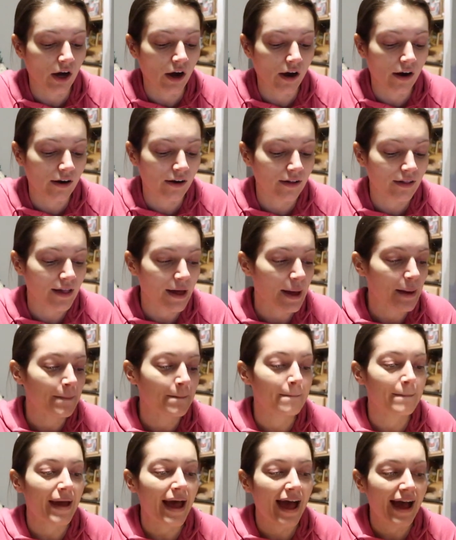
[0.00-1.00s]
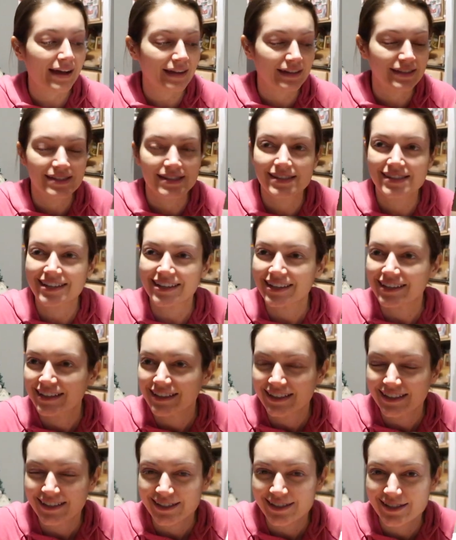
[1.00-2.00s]
Carl and Max.
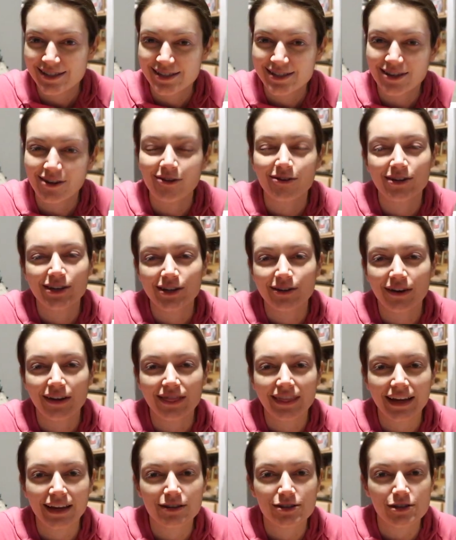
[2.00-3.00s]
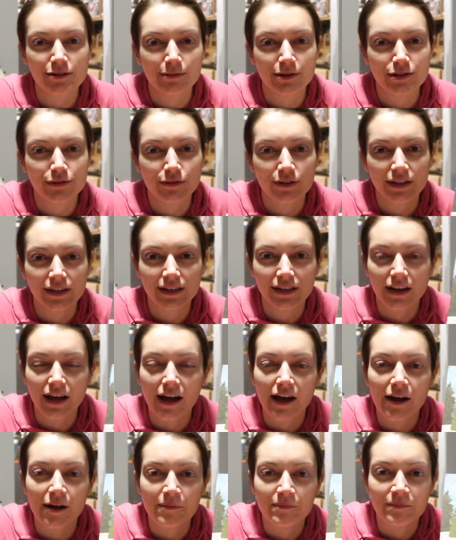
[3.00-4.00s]
Oh, so cute! And thank you so much
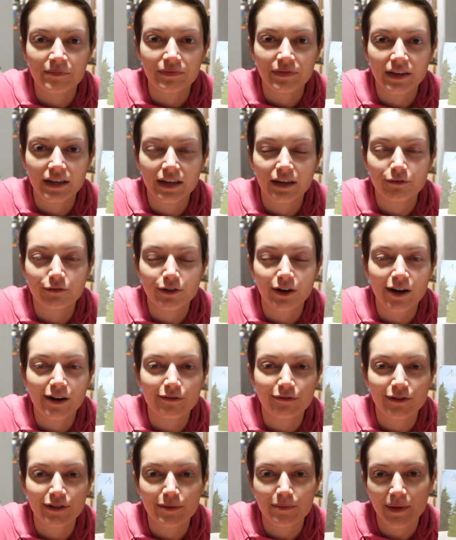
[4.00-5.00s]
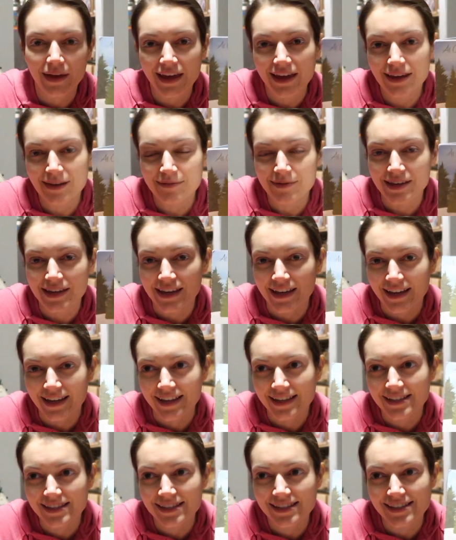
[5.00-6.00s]
for the gift card for the
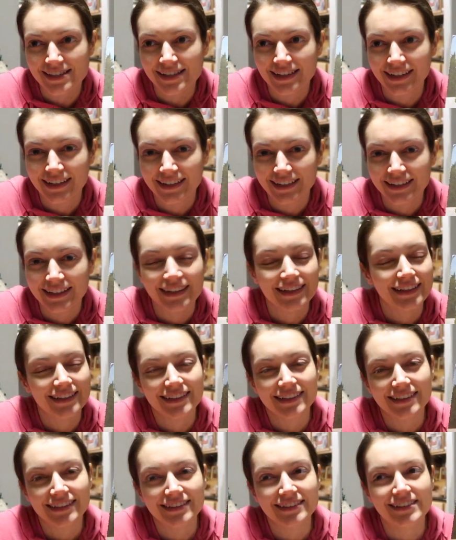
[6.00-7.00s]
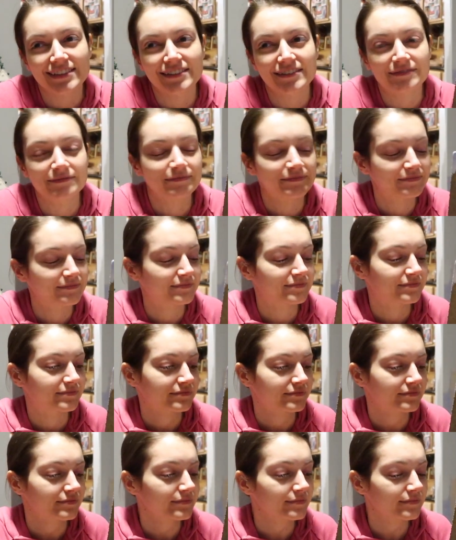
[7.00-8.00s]
babies. Yes, thank you so much,
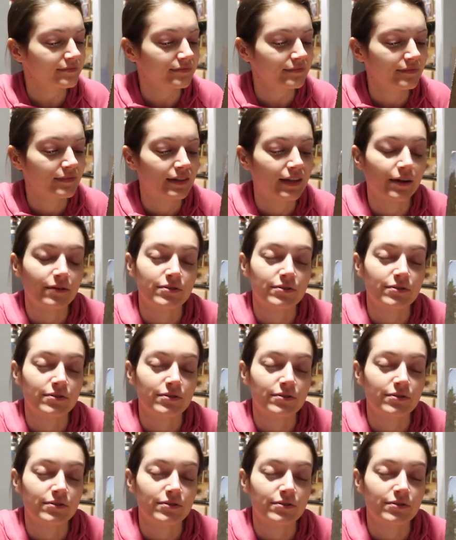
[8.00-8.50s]
Carl and